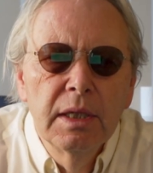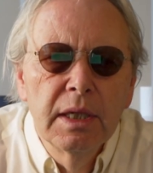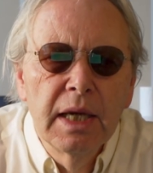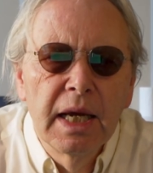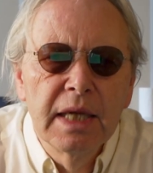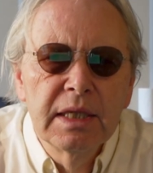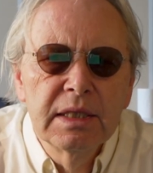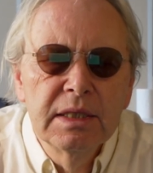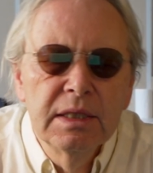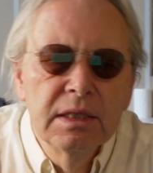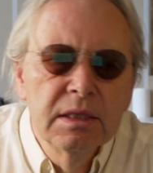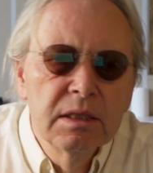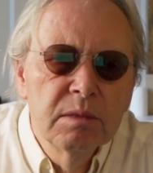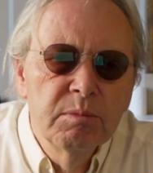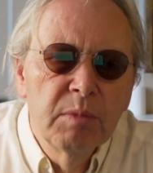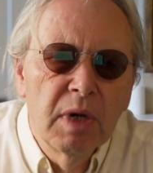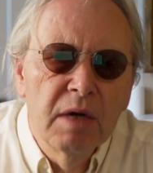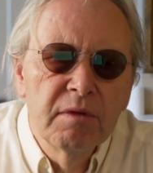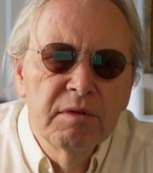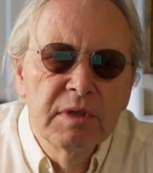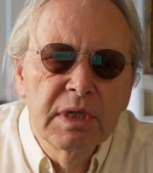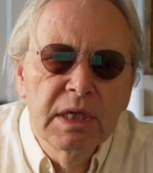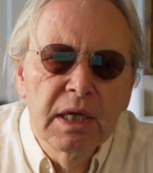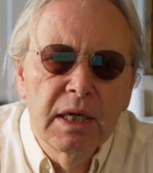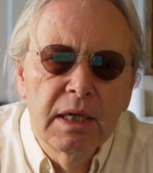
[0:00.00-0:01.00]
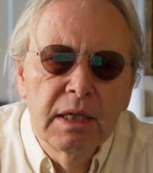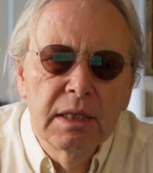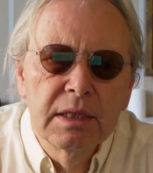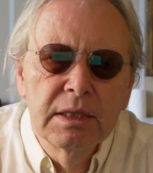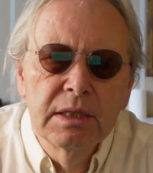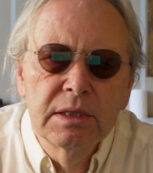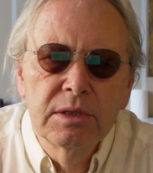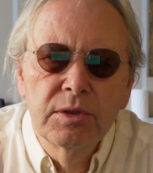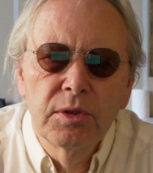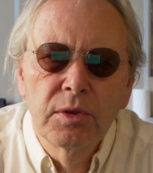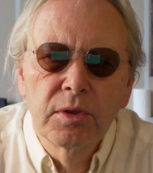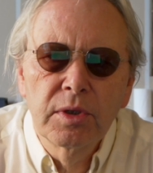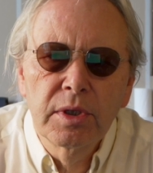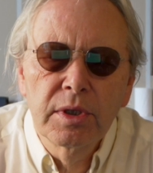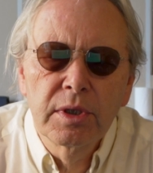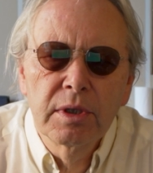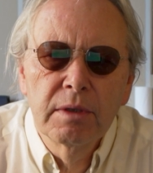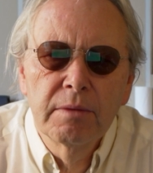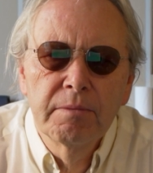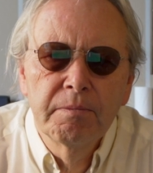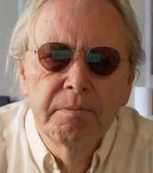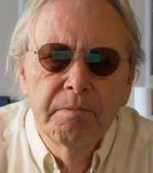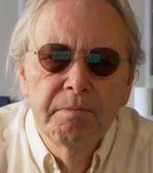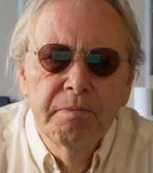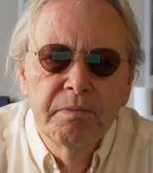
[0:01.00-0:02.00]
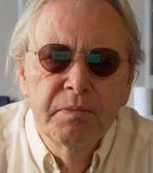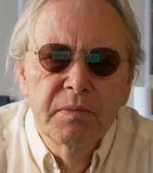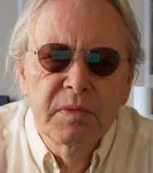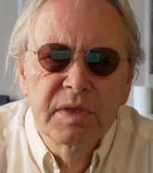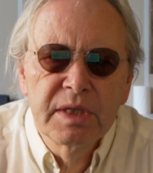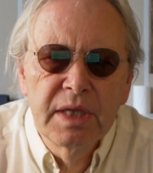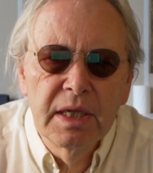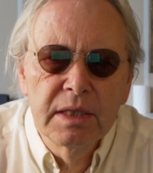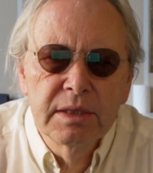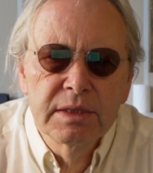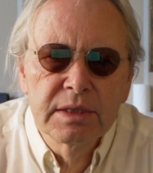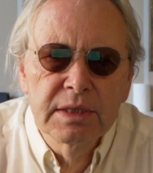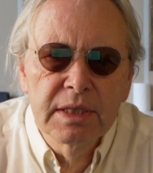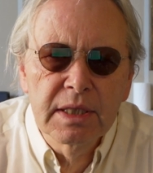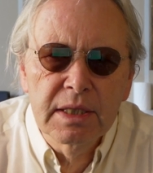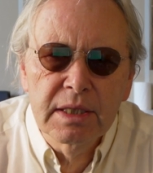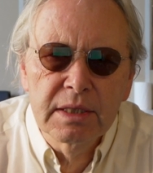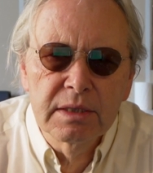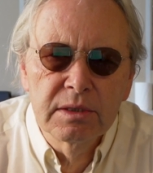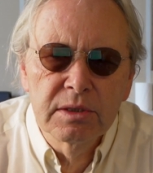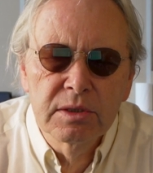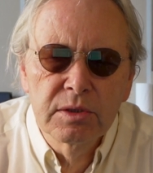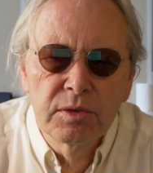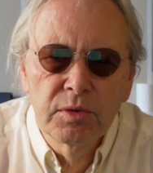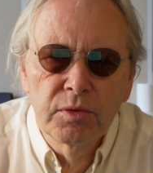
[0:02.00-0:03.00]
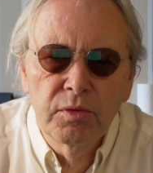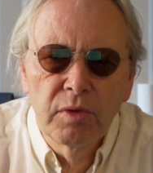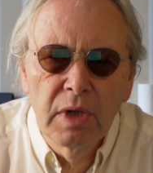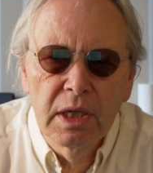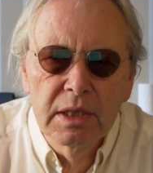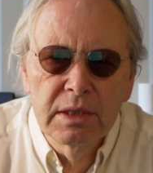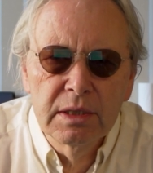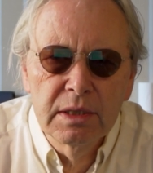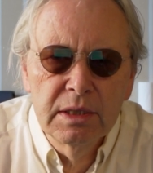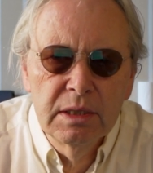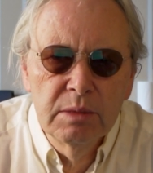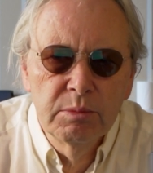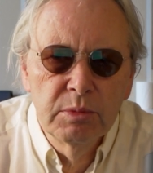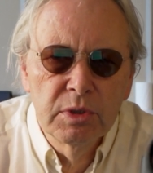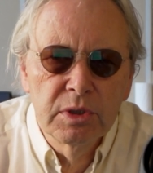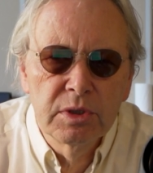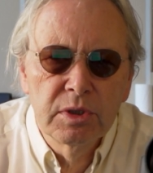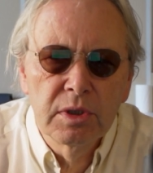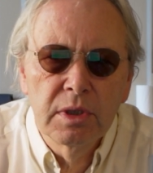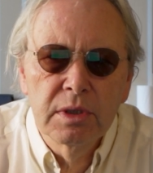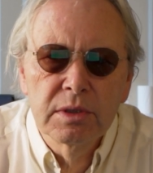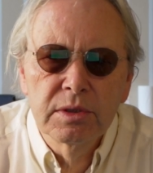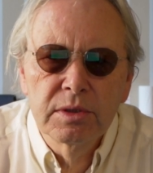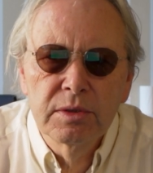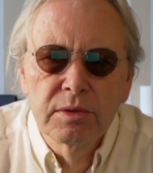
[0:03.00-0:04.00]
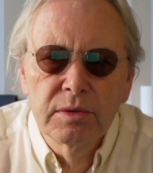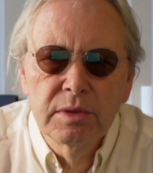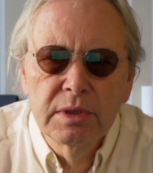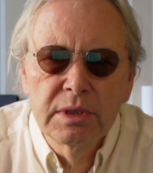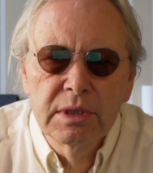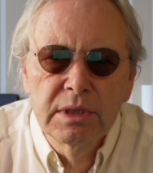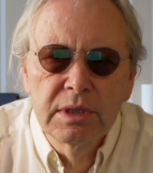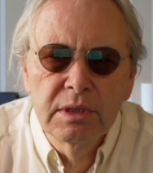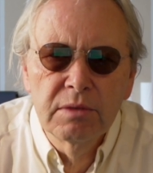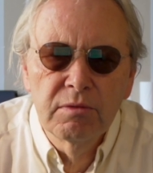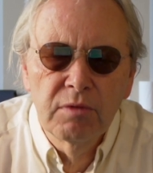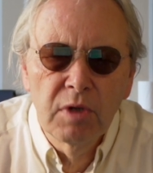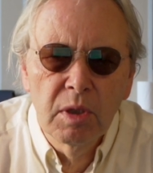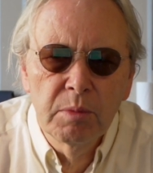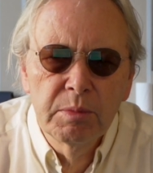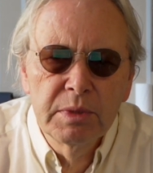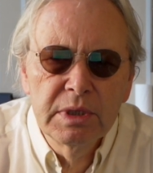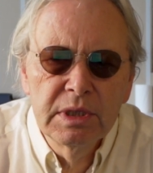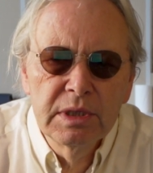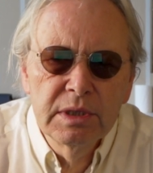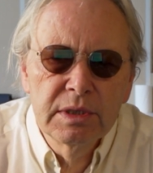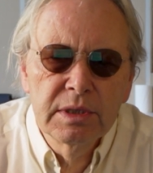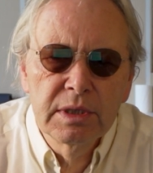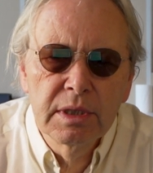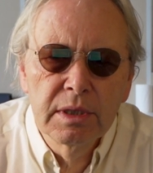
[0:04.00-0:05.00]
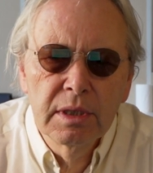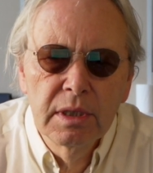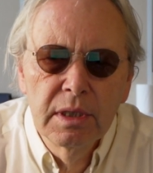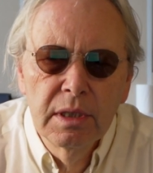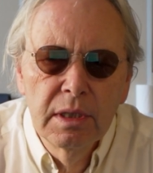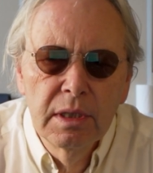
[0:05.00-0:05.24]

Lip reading: And in the Mavica, it took 10 seconds to write an image onto the floppy disk.